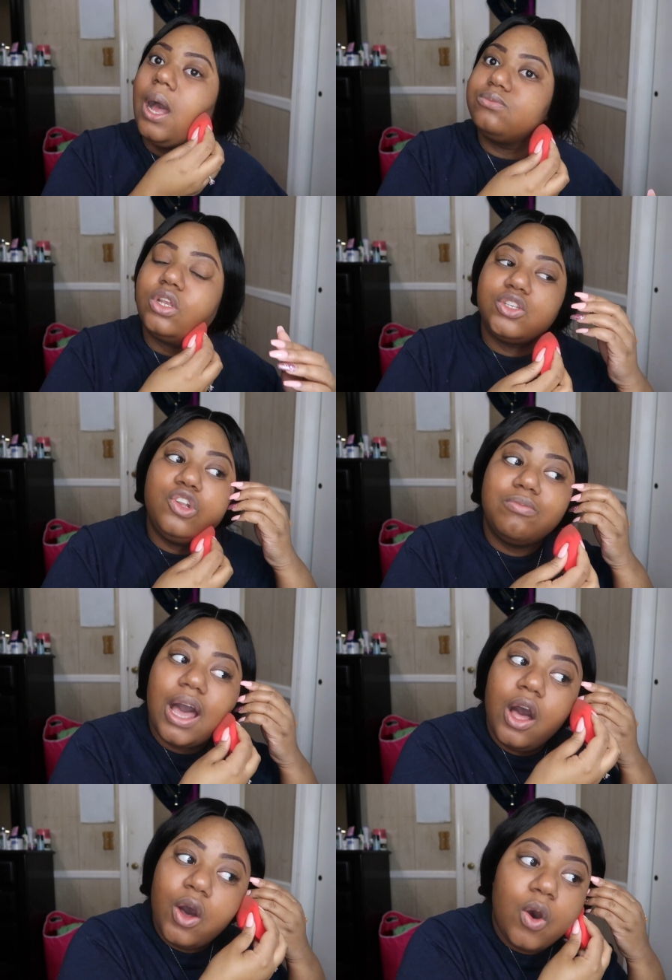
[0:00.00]
I'm trying to do
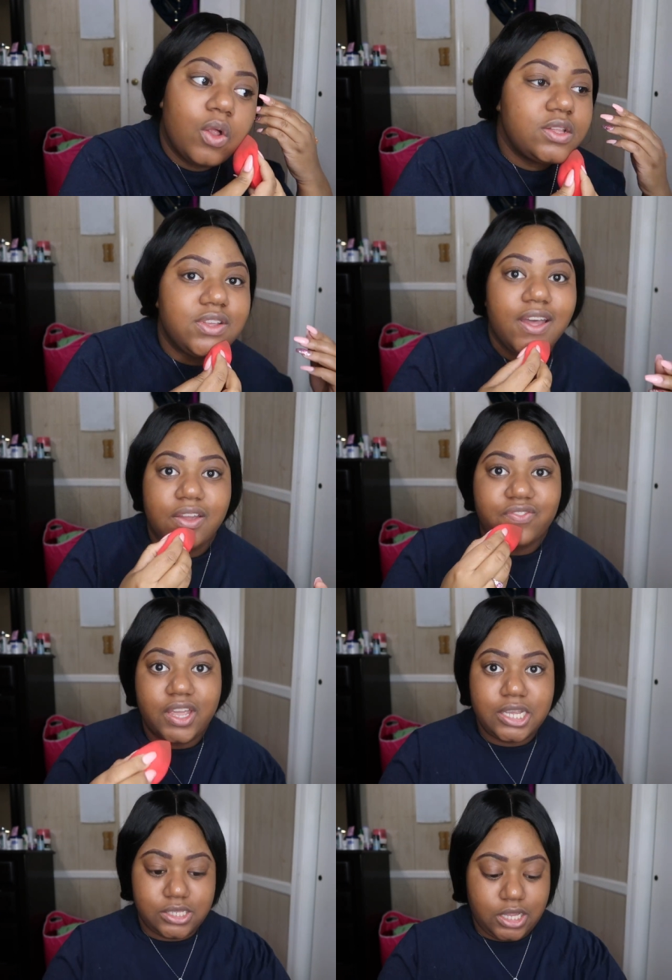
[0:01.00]
my whole entire
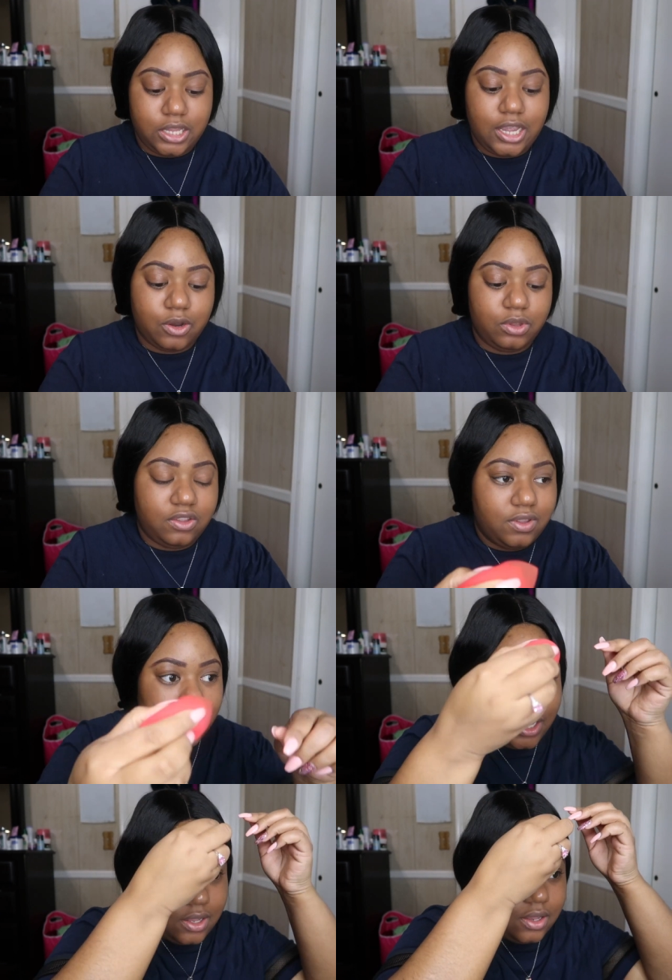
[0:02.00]
face. Like, I don't
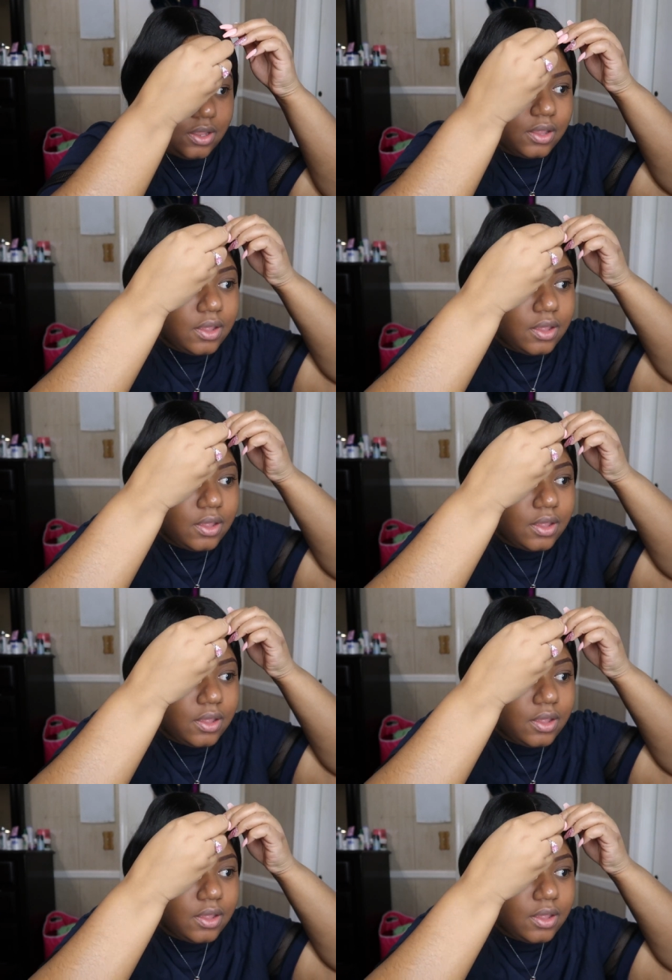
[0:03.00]
even get it.